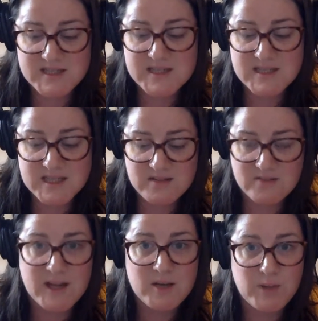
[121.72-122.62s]
60
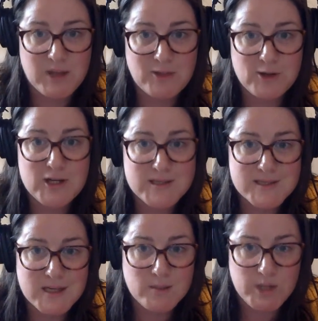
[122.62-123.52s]
divided by 30 is
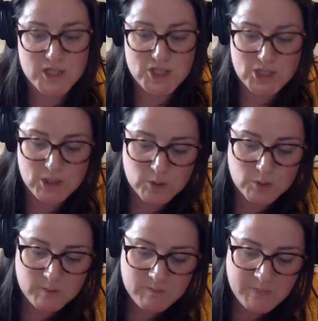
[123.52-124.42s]
going to be
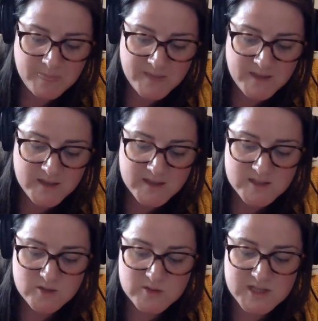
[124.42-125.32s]
2.
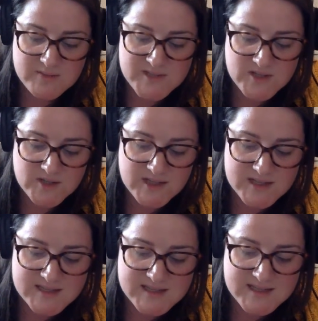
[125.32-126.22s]
2 times 30
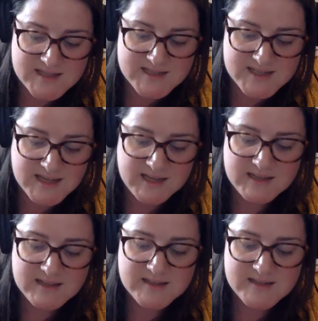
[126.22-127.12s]
is 60.
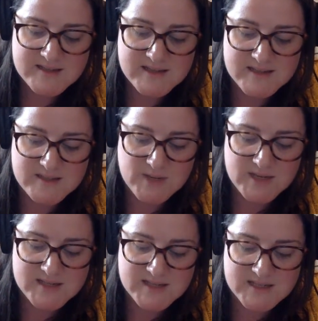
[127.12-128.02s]
60
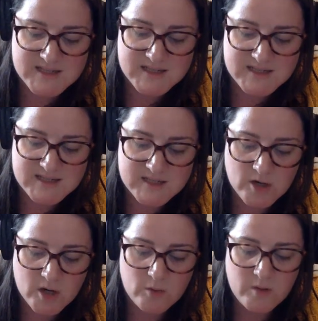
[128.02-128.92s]
minus 60 is
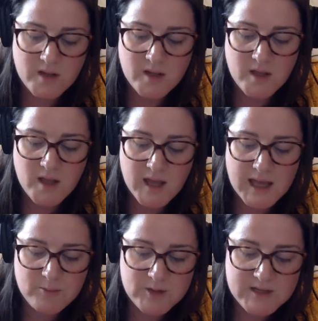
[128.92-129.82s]
0.
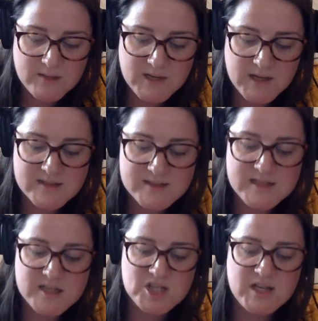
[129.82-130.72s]
I bring down my next
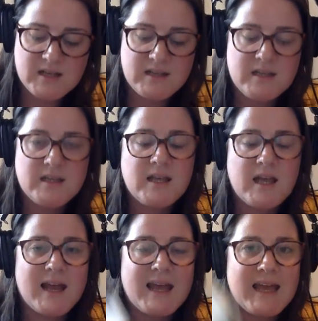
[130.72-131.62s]
digit,
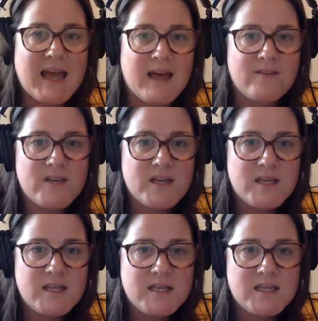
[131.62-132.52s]
and I have
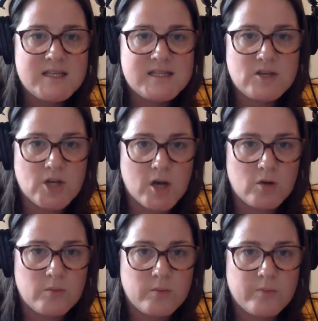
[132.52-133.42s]
0.